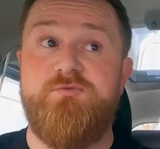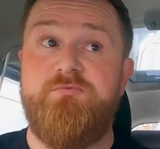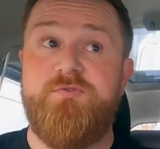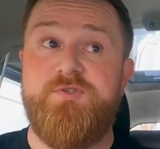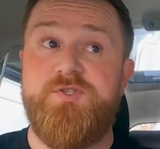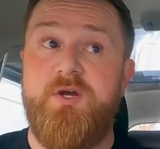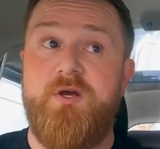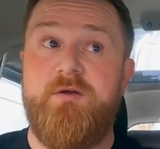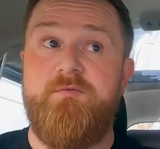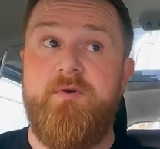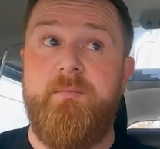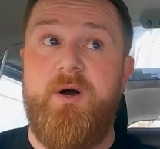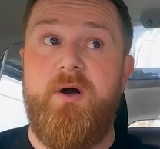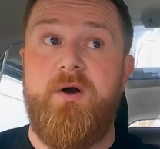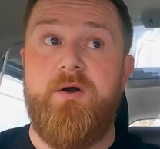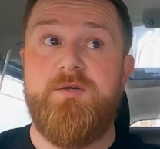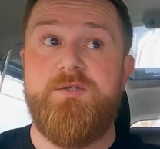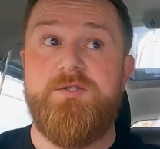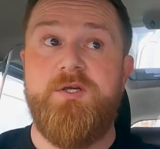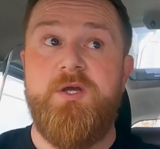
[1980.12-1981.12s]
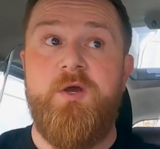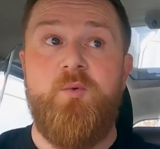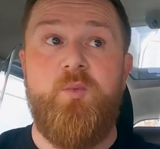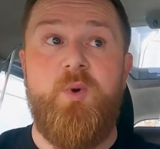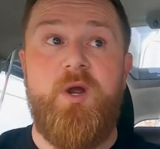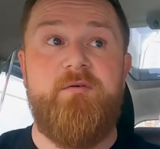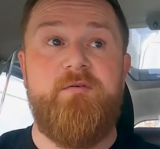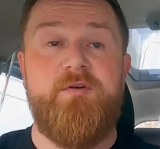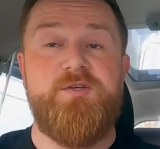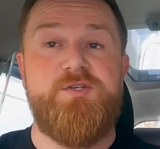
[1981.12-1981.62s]
yeah. of certain remarks.
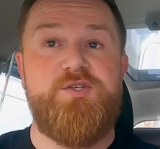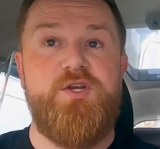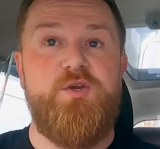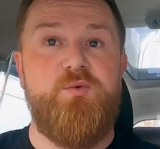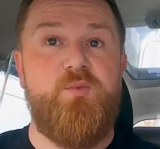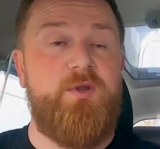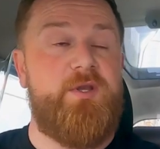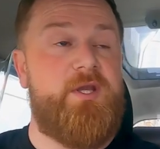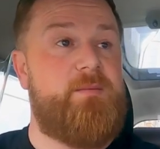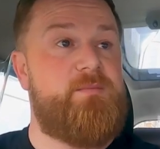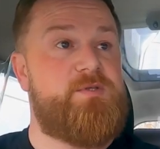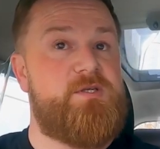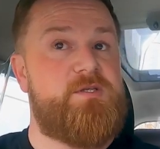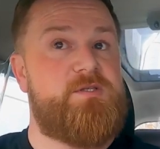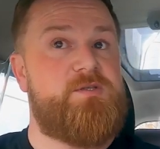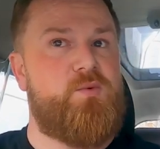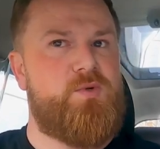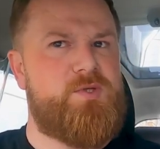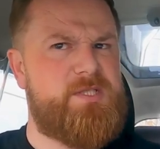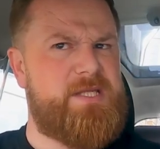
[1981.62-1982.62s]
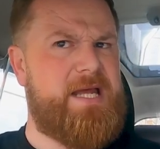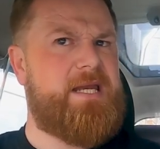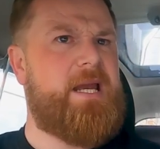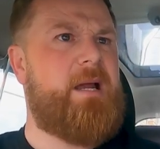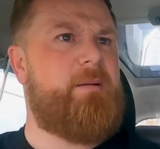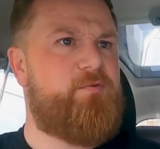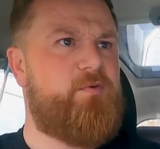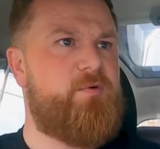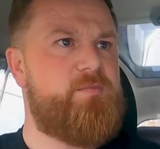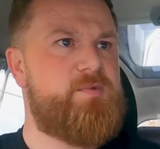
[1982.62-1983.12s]
Whereas you want them to sort of stand
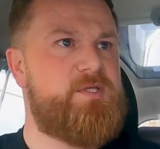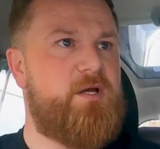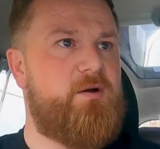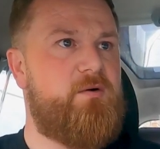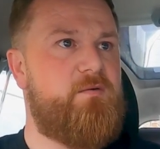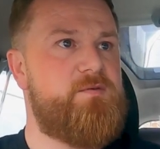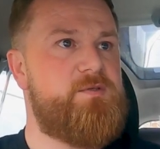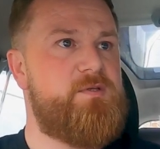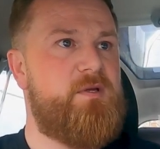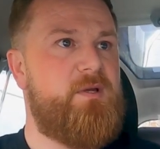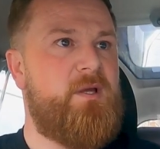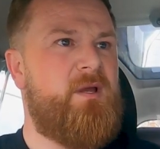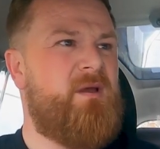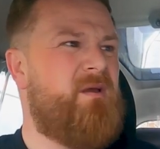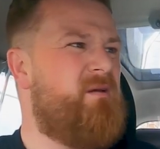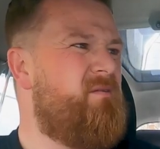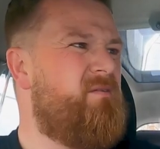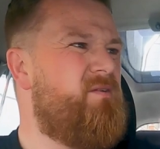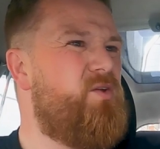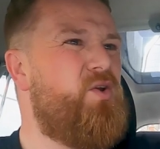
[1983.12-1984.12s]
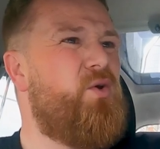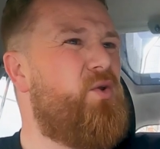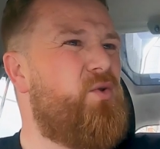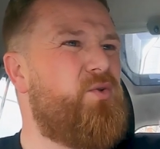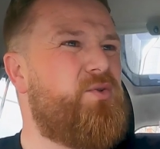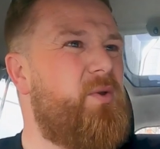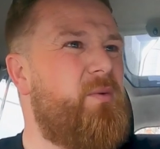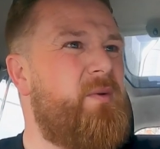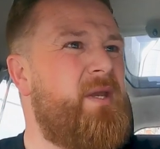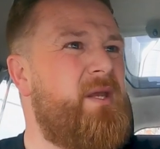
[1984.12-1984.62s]
up for themselves. Yeah. You're
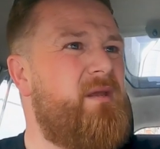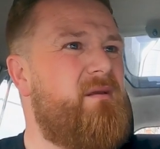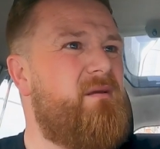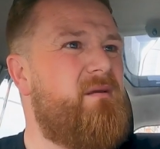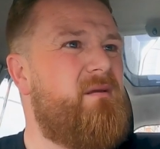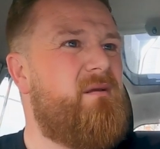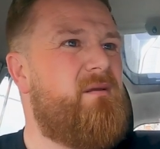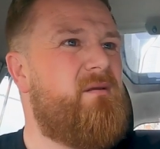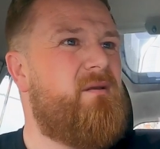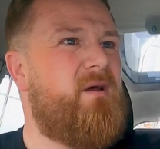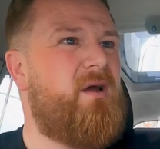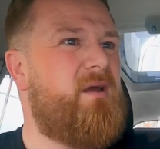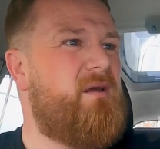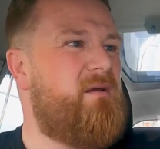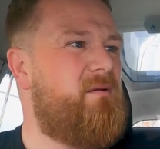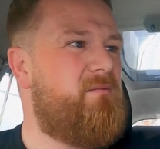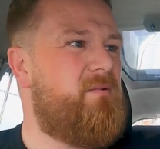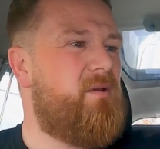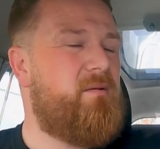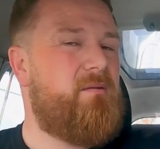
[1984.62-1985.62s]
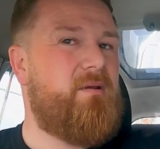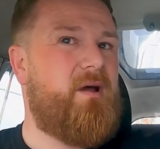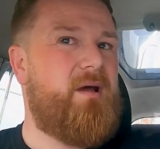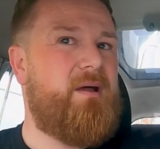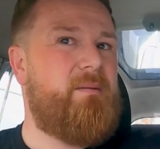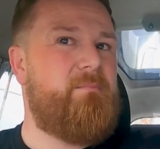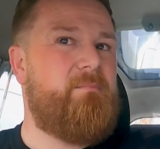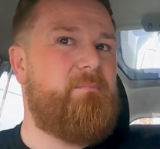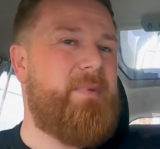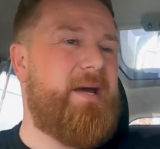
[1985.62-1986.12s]
not doing it. Like,
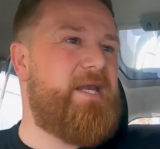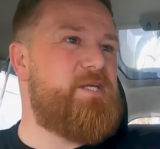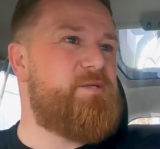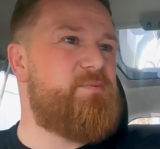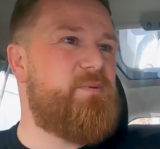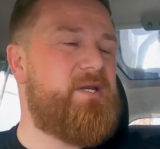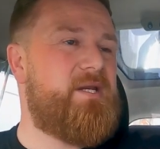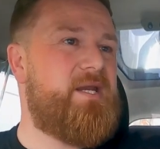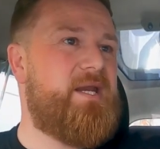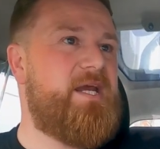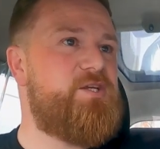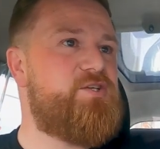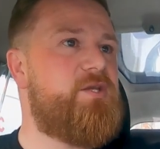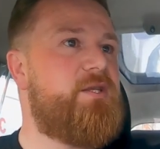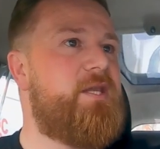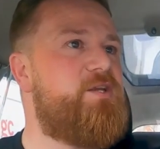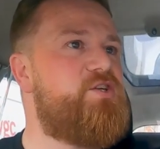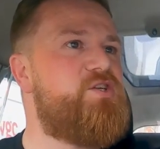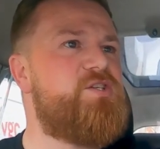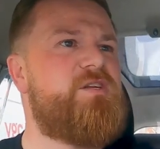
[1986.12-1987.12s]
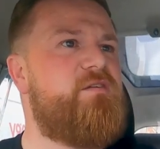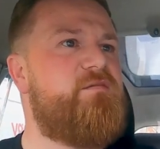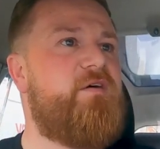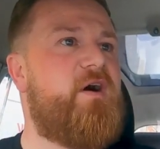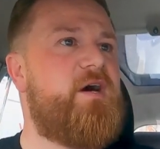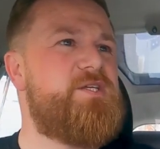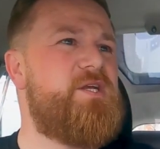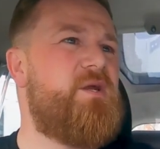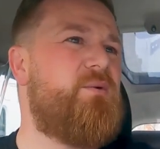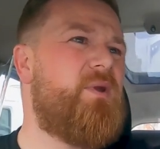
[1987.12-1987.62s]
like management and agent, they're just
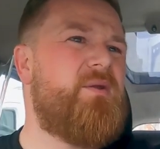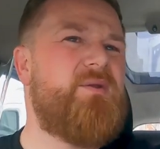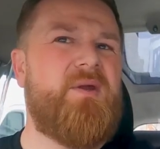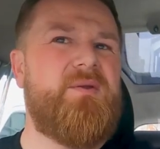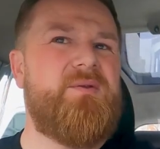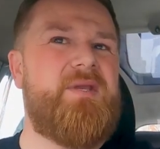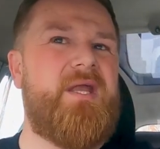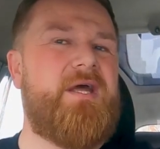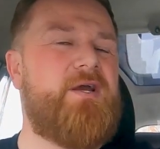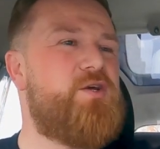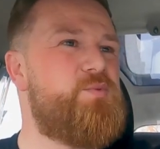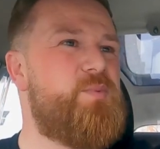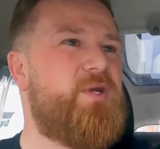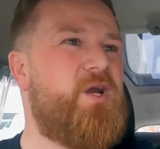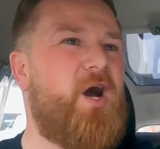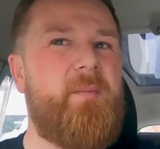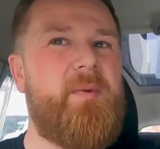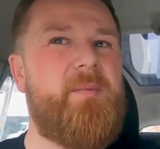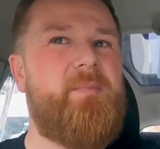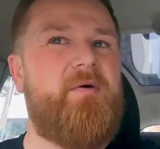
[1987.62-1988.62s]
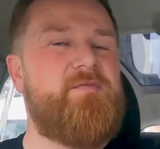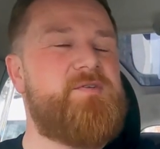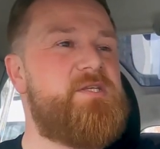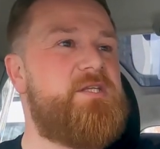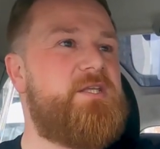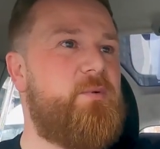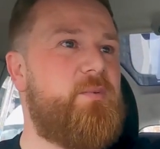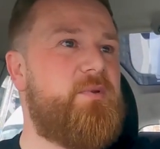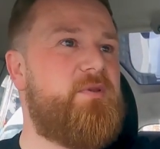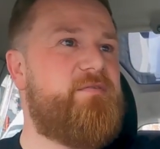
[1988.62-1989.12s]
advising, oh no, don't do that because we can't be bothered
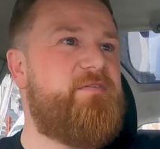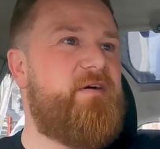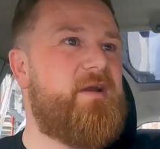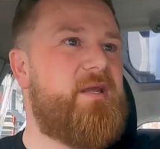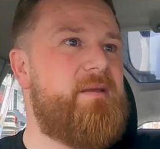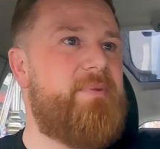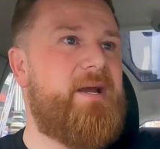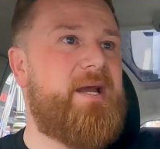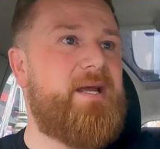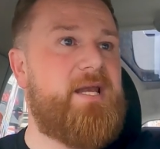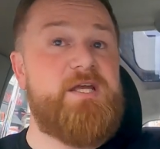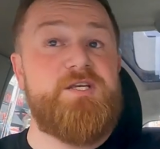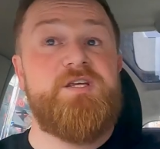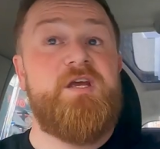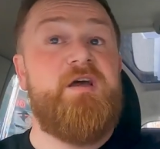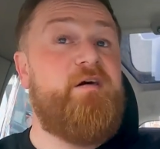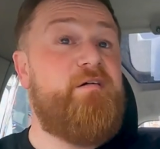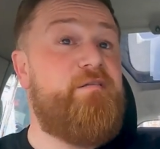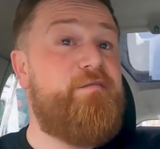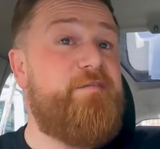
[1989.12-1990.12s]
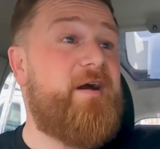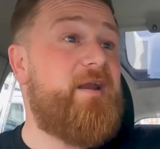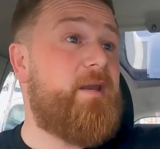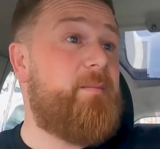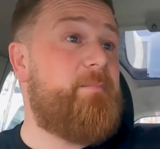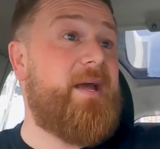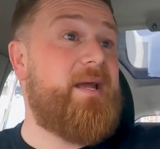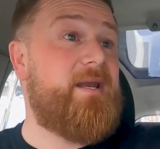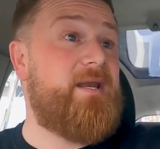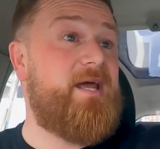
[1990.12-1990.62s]
to deal with the fucking backlash. Fuck
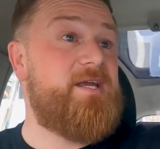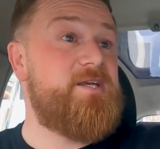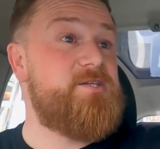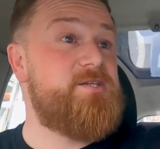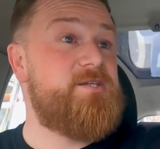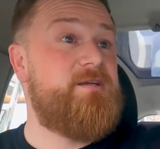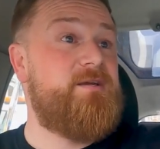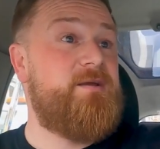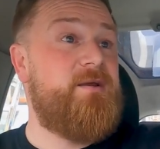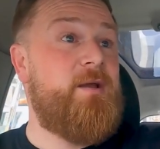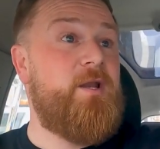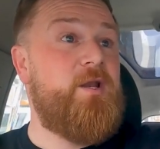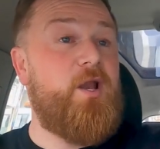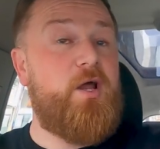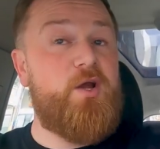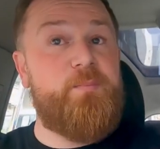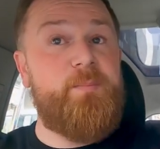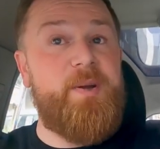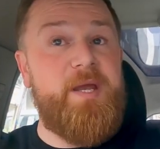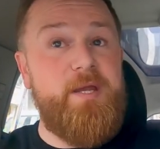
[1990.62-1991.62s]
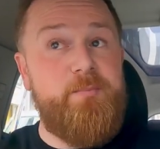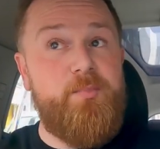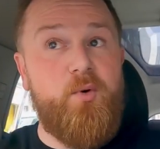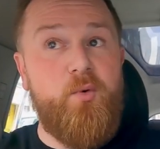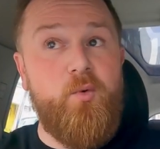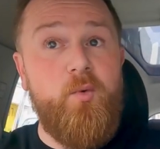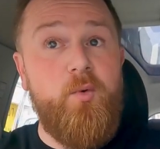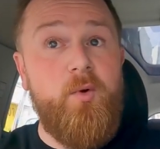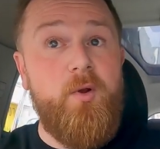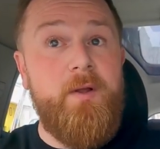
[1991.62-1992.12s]
the backlash. Like
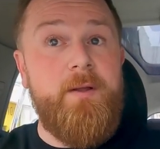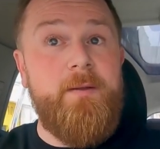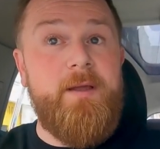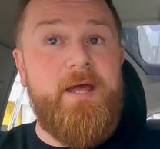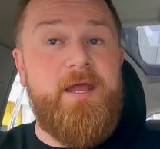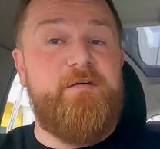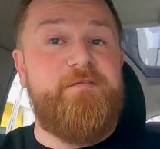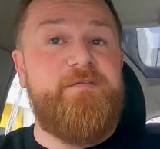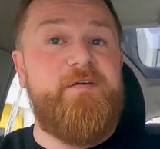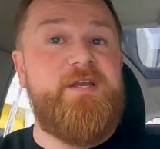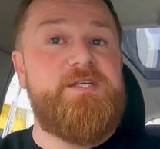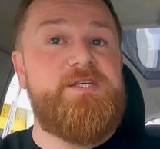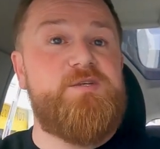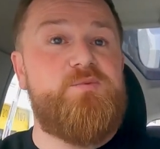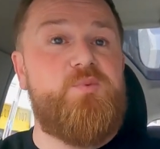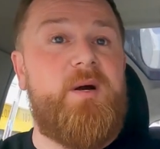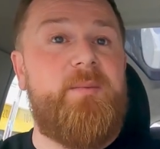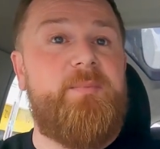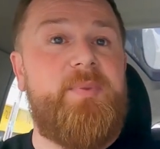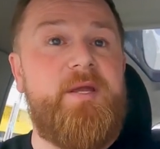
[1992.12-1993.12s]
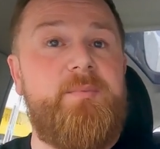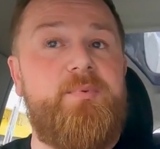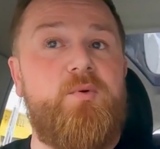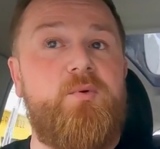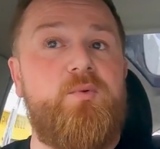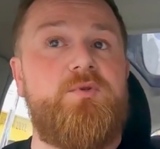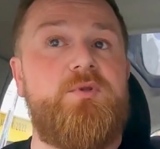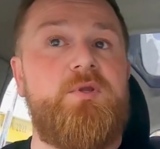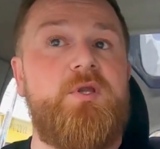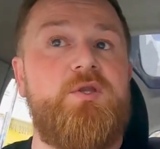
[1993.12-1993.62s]
people, and I think this is why
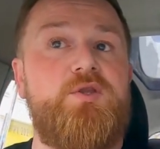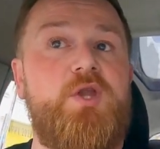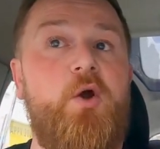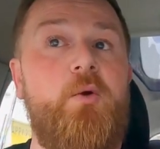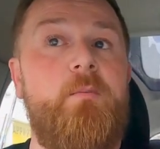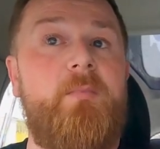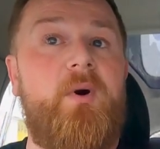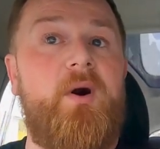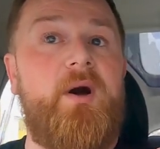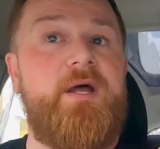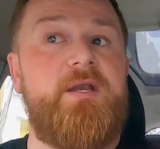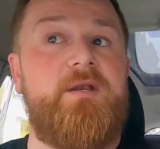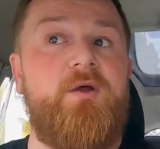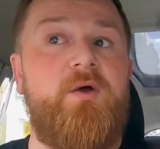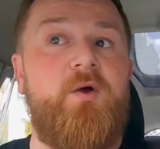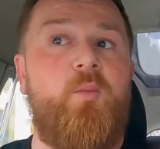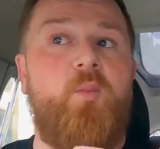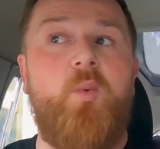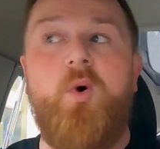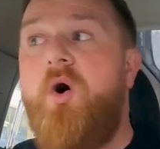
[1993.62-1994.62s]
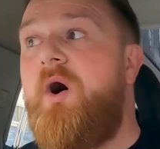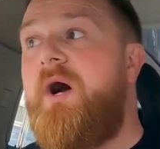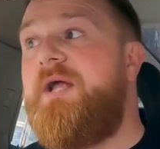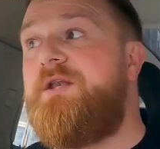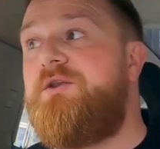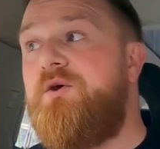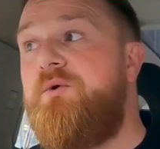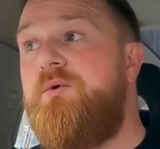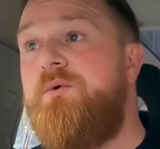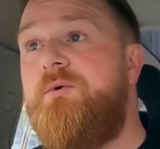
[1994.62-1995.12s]
people don't mind what
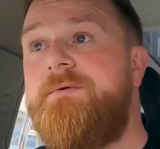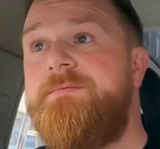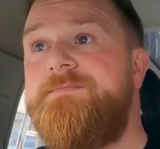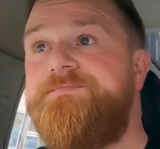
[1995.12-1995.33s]
I do,